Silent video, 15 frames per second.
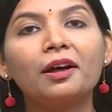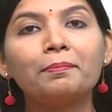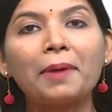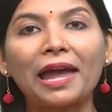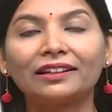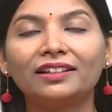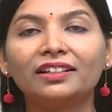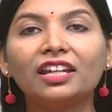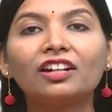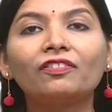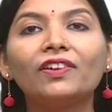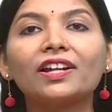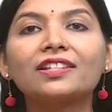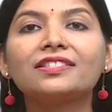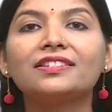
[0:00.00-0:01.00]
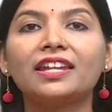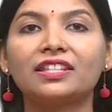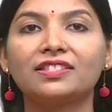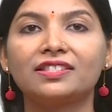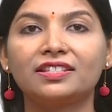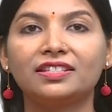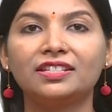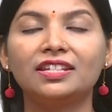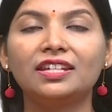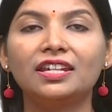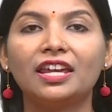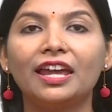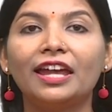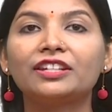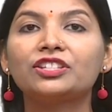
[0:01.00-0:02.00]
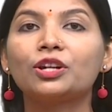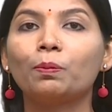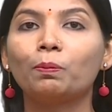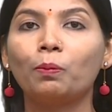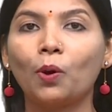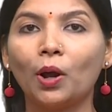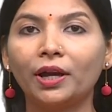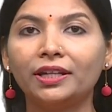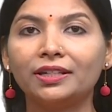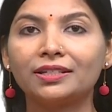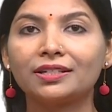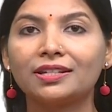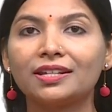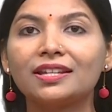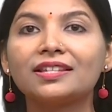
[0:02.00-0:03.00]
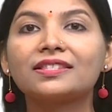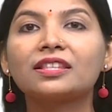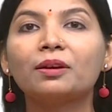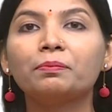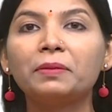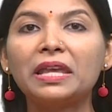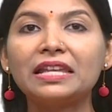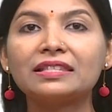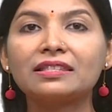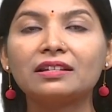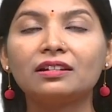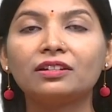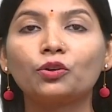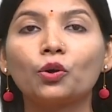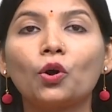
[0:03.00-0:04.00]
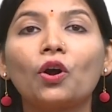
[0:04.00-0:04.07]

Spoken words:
magnetic flux density at a point is a measure